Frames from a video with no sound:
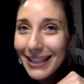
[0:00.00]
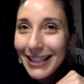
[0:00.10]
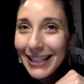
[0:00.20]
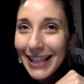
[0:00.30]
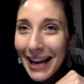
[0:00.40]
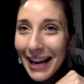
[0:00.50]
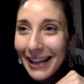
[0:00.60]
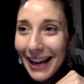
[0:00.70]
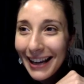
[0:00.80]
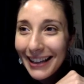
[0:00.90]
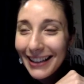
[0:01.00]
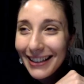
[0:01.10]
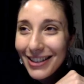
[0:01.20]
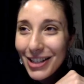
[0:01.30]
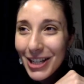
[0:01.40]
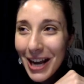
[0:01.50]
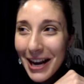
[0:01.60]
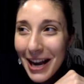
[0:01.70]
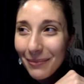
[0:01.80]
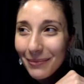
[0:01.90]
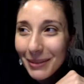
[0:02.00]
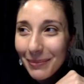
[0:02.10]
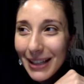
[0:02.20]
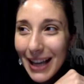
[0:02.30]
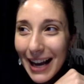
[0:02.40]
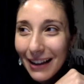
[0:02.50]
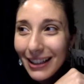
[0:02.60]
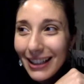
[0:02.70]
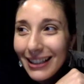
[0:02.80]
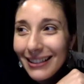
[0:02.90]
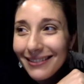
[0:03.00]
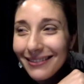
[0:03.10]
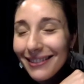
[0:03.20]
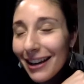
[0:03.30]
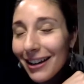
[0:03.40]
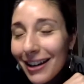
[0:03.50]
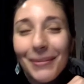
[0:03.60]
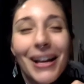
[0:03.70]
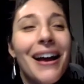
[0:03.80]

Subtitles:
DANAGAMBALE.com.